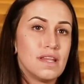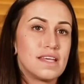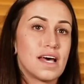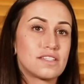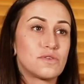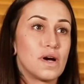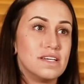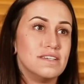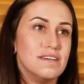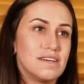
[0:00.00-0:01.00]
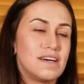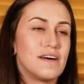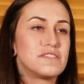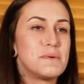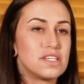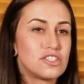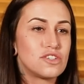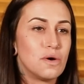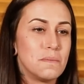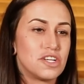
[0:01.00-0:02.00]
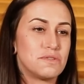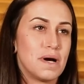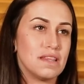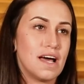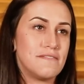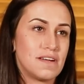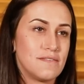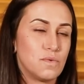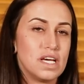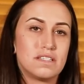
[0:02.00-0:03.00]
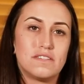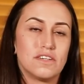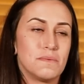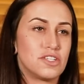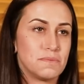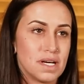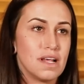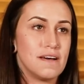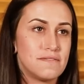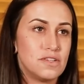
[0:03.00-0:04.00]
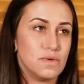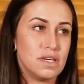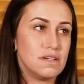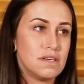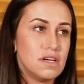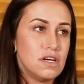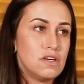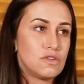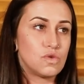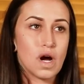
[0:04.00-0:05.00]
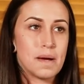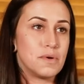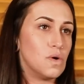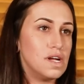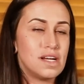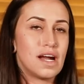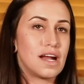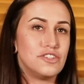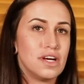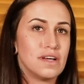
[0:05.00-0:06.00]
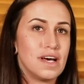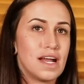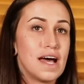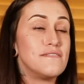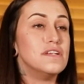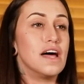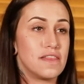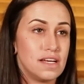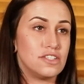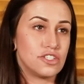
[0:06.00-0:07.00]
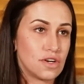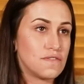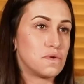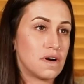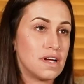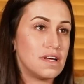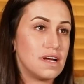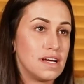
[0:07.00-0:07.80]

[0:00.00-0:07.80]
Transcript: Like, that's crazy. And I've spent so much of my life and I've wasted so much of my life doing crime, going in and out of jail, and I have nothing to show for it.